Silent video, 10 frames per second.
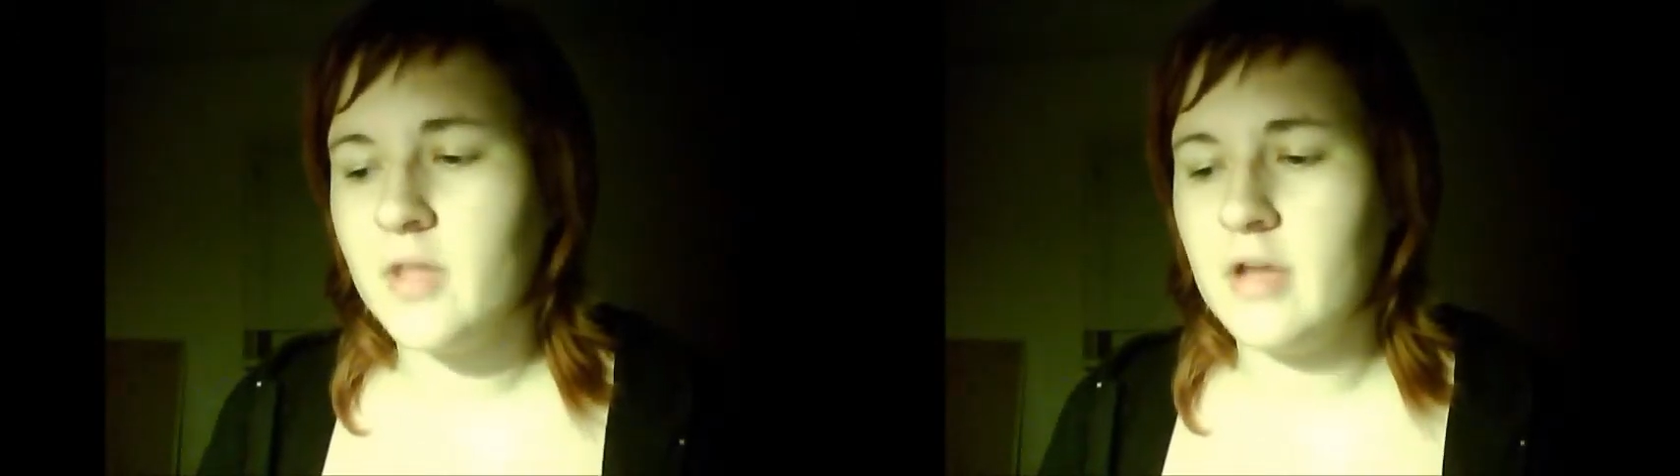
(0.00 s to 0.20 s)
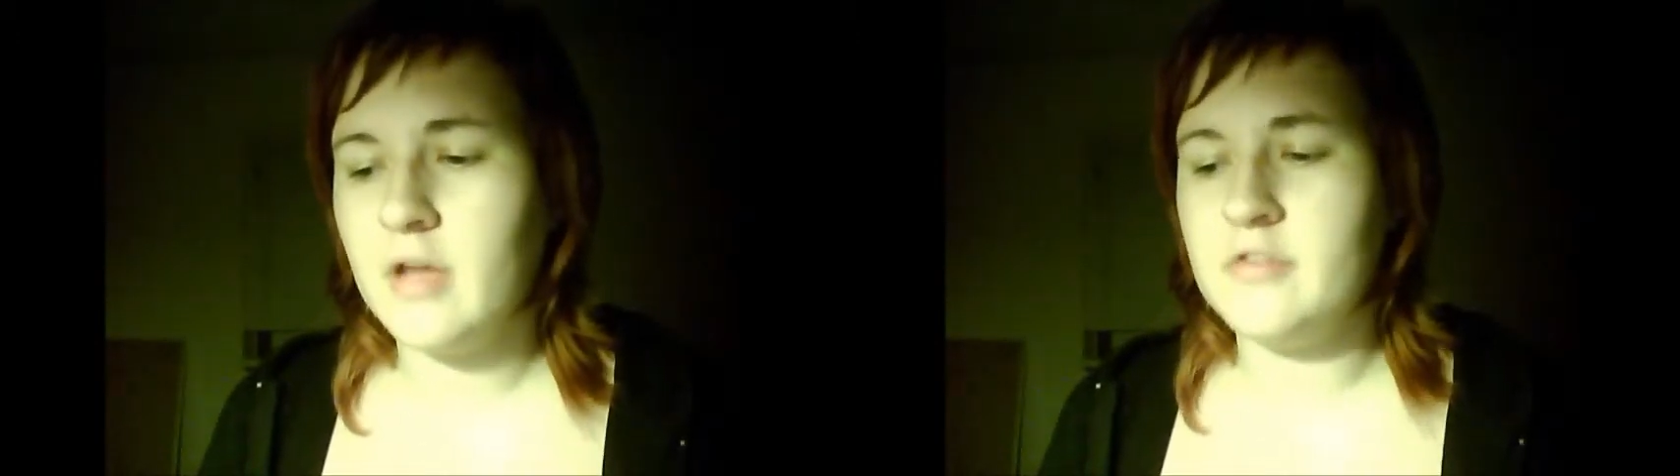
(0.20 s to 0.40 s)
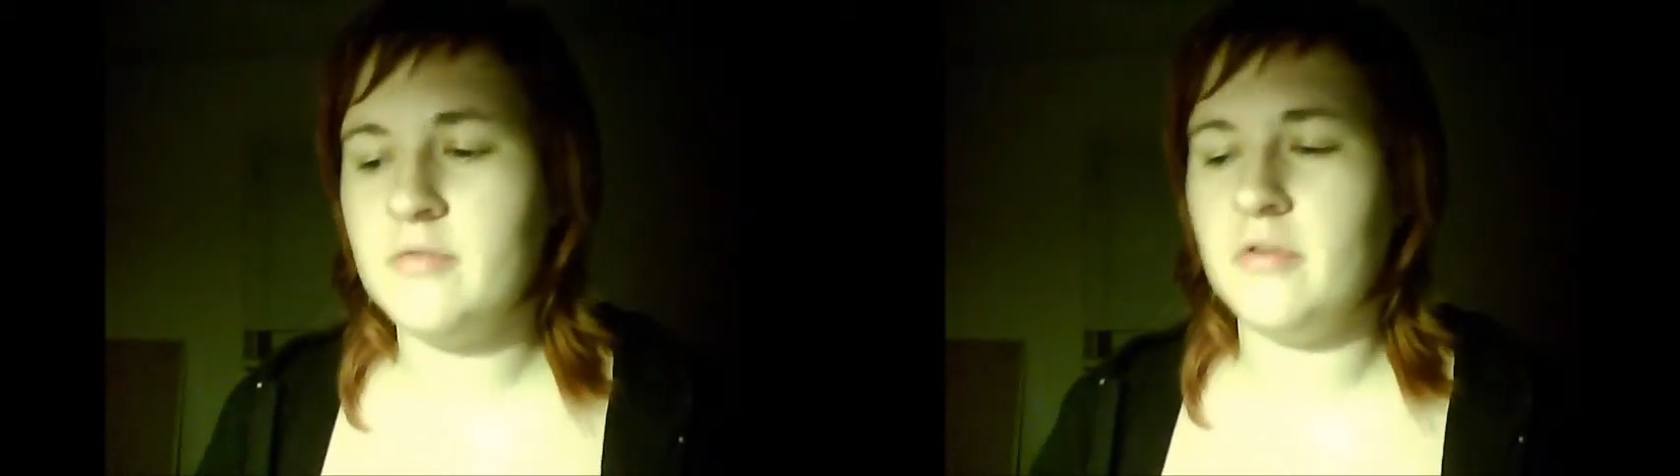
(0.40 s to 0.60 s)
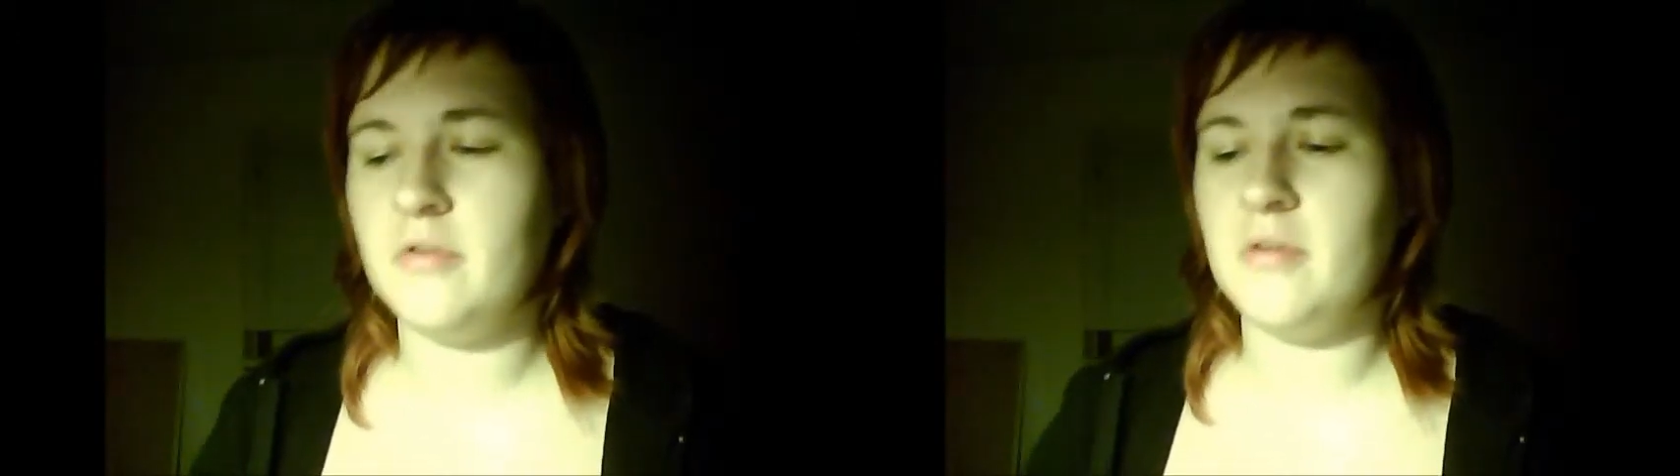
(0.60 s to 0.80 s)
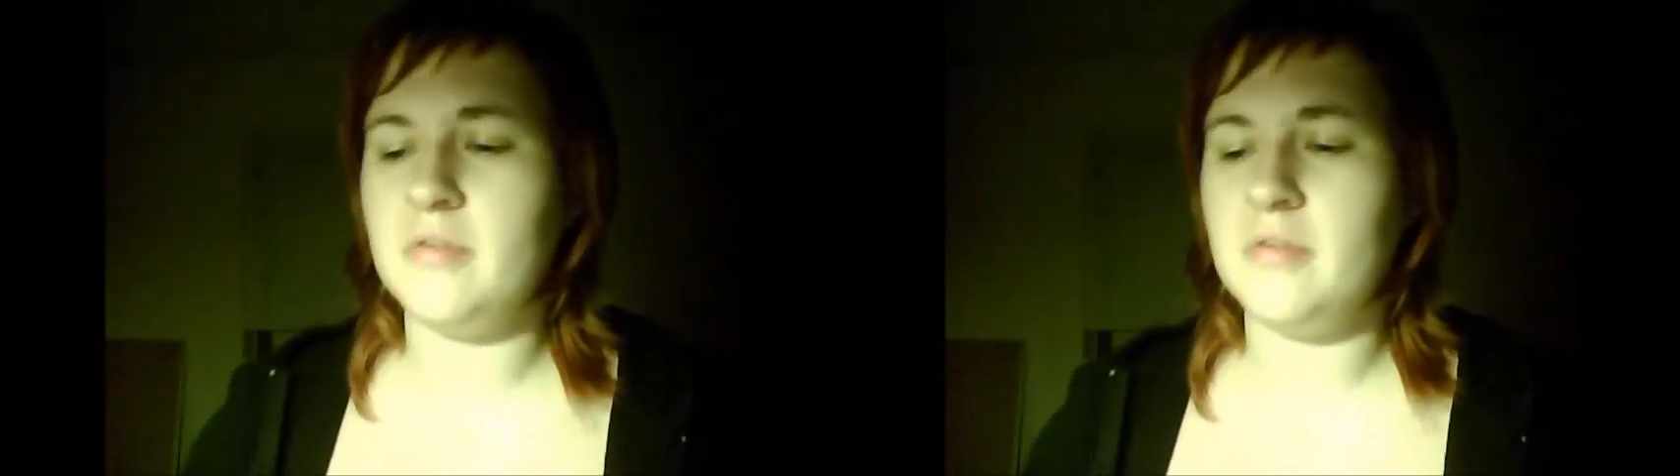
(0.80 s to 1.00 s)
I do
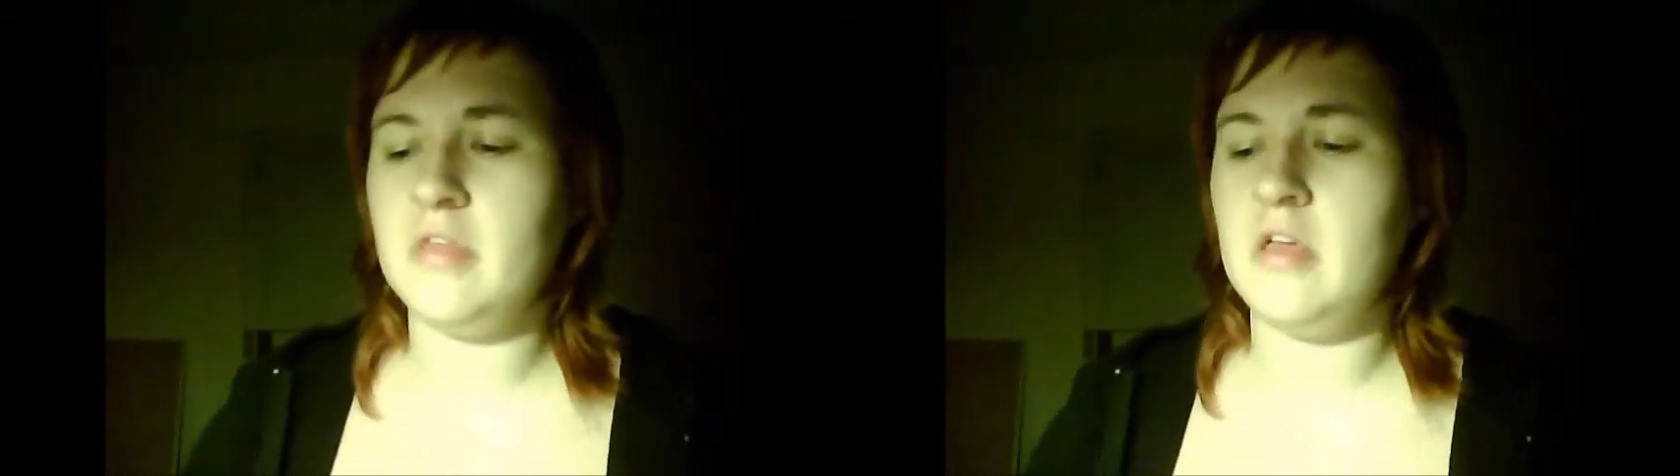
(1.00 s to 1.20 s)
agree with